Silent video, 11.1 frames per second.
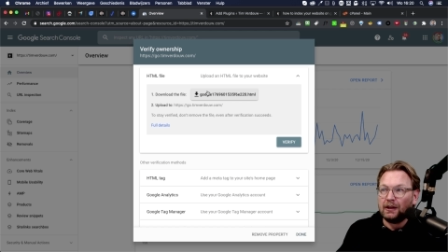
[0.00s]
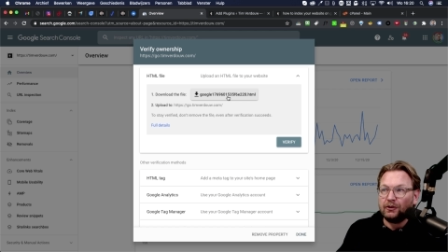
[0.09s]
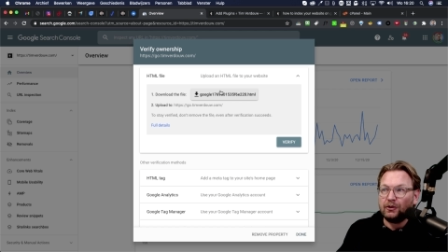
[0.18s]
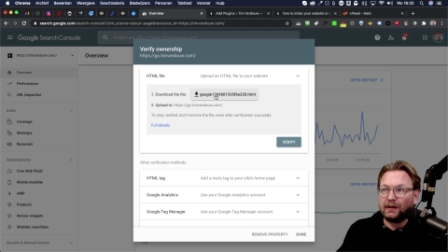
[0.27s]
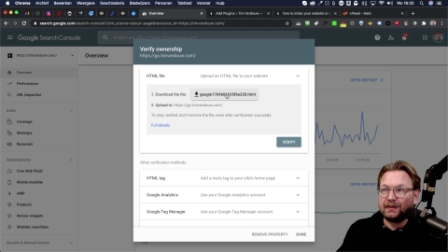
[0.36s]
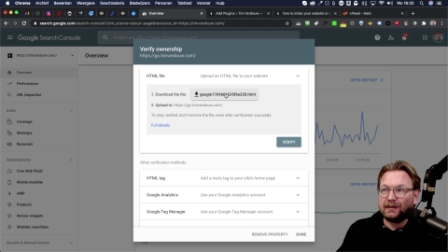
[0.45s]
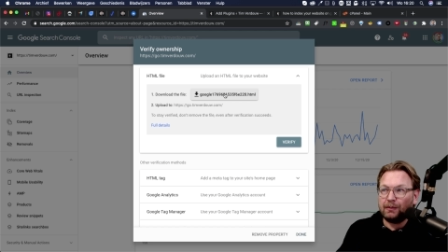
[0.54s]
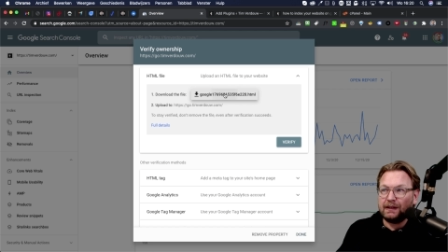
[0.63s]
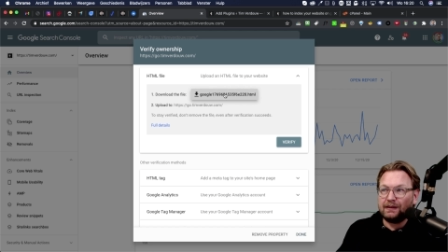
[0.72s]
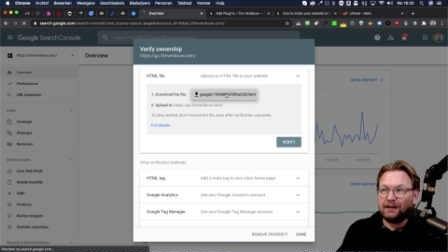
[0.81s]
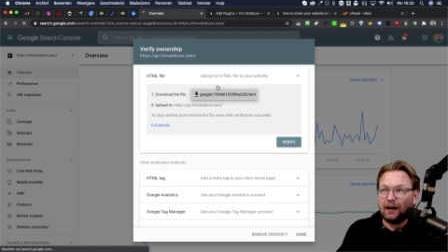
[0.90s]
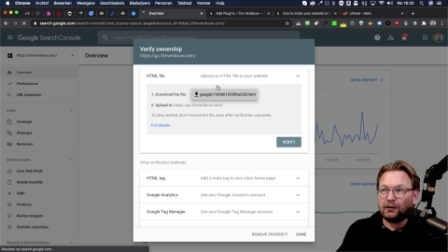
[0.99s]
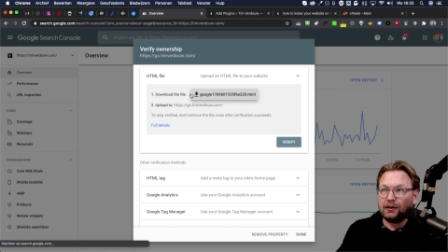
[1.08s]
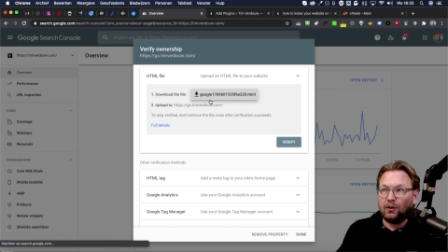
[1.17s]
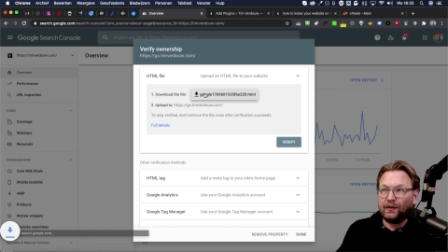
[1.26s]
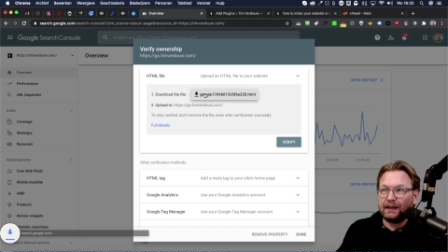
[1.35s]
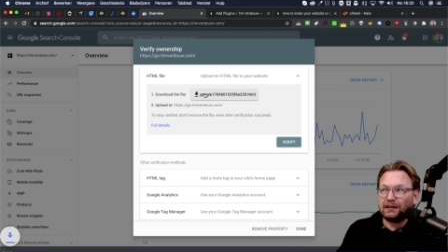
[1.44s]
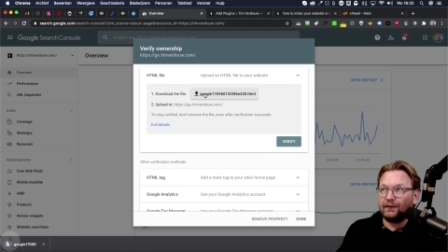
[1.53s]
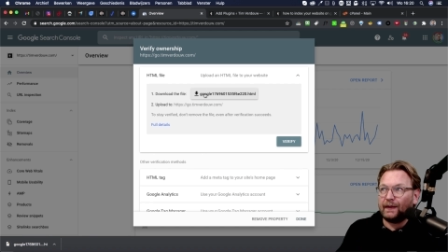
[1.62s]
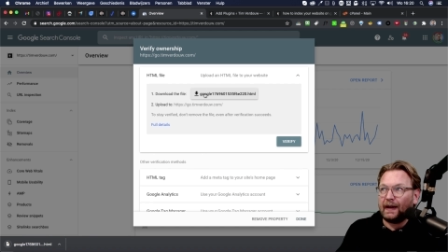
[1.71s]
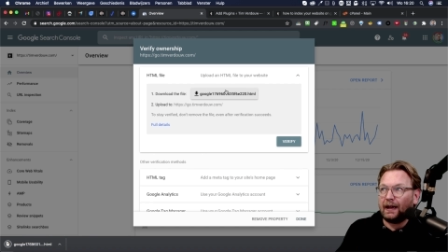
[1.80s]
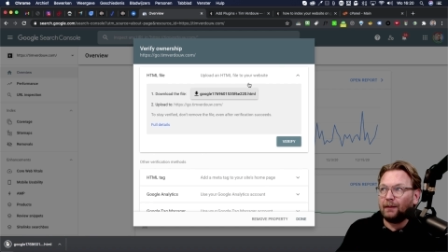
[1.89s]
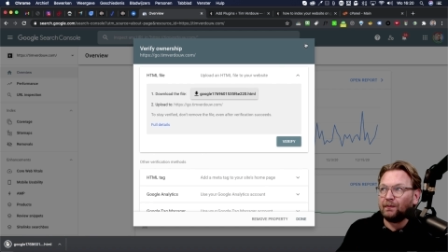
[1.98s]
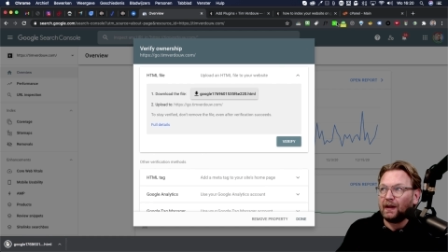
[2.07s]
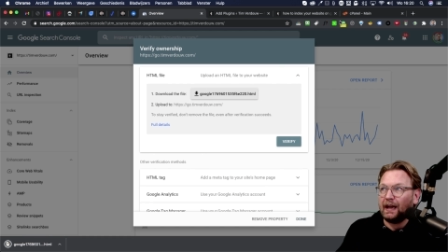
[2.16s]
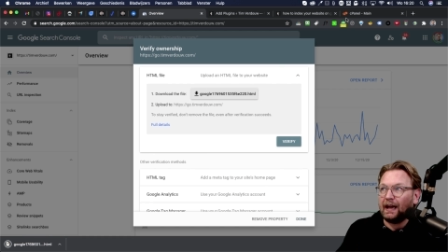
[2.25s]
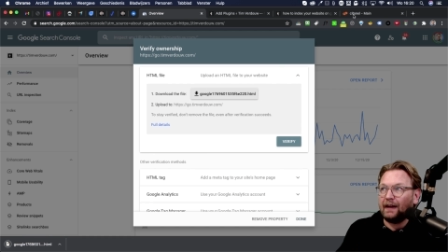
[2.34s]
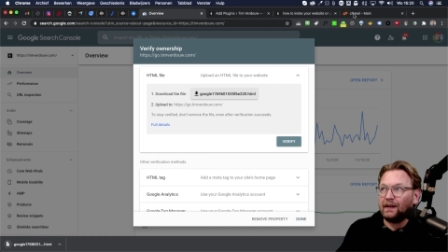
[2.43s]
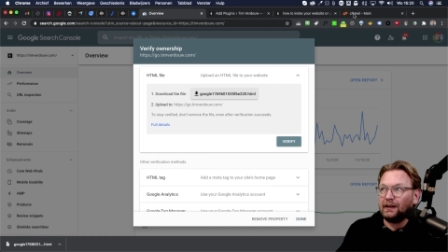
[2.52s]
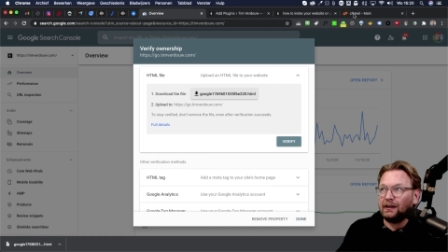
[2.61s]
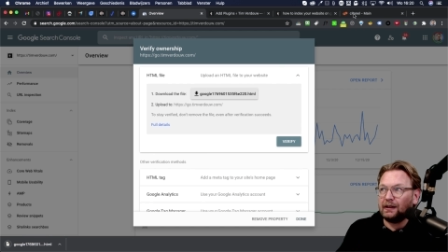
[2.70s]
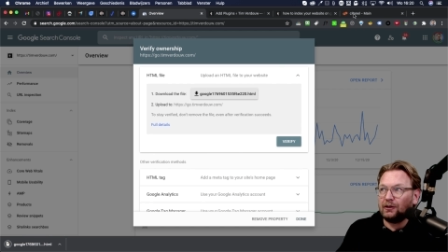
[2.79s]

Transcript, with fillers: You can simply download this file and then you can